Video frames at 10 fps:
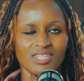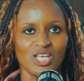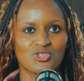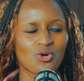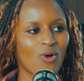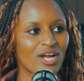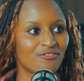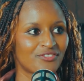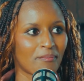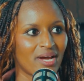so one
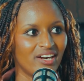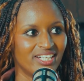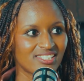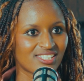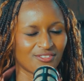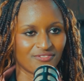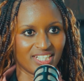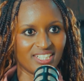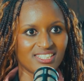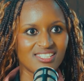of the parents of the
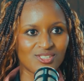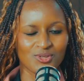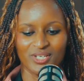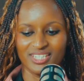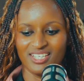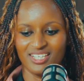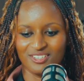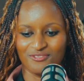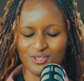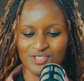kids who were there at the
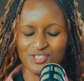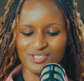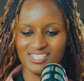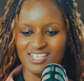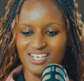photo shoot,